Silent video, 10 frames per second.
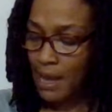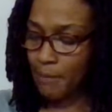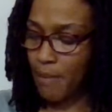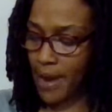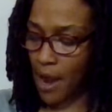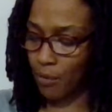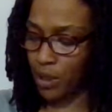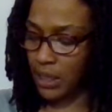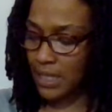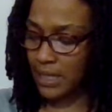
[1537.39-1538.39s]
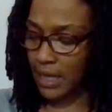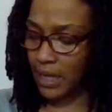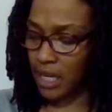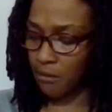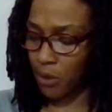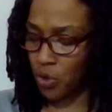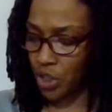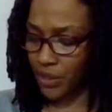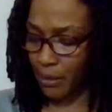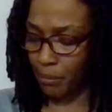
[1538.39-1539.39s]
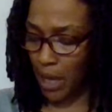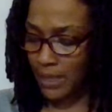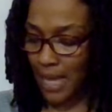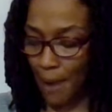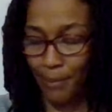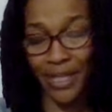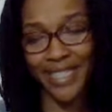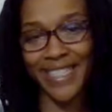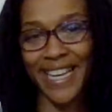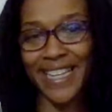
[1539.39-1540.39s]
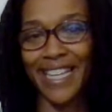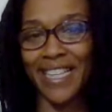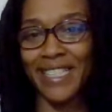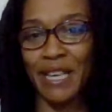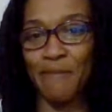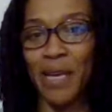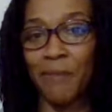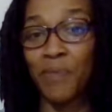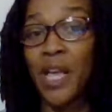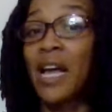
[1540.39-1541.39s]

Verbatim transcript: May I release any emotion that blocks happiness and contentment.